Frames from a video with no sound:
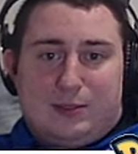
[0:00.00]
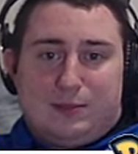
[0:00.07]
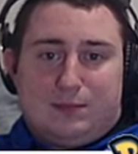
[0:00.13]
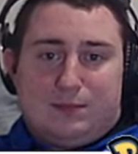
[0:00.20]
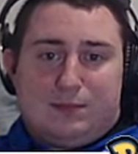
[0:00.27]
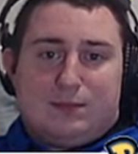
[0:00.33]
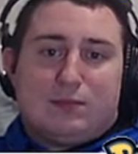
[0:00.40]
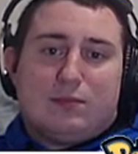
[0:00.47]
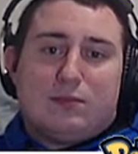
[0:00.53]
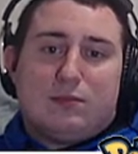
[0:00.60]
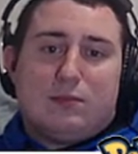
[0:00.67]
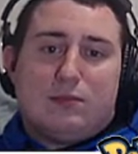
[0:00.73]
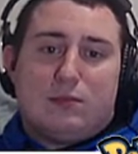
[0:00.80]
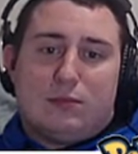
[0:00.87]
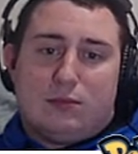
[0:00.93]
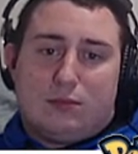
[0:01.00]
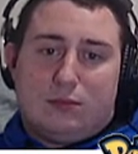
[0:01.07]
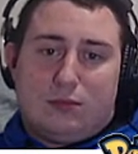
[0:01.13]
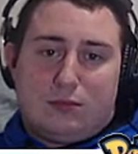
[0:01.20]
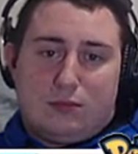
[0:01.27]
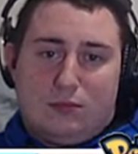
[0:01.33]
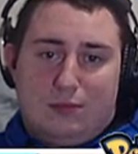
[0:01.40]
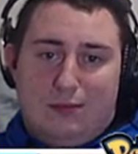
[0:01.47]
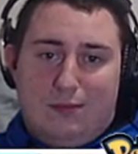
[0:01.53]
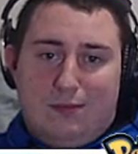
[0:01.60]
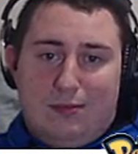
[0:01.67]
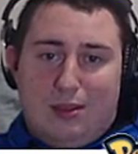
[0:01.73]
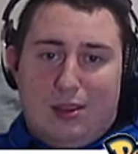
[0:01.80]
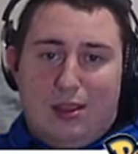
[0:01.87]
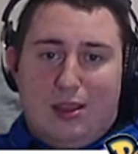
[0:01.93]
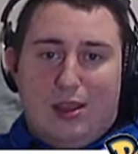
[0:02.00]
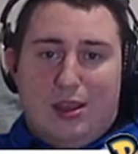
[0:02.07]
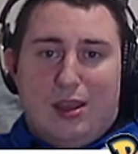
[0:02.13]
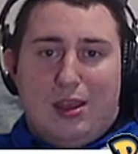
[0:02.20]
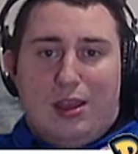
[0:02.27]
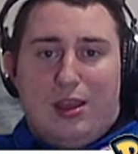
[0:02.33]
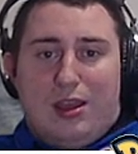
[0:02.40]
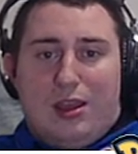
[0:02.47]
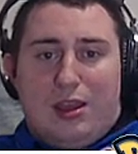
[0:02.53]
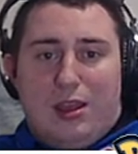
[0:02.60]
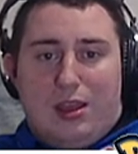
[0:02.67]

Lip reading: (no one is talking)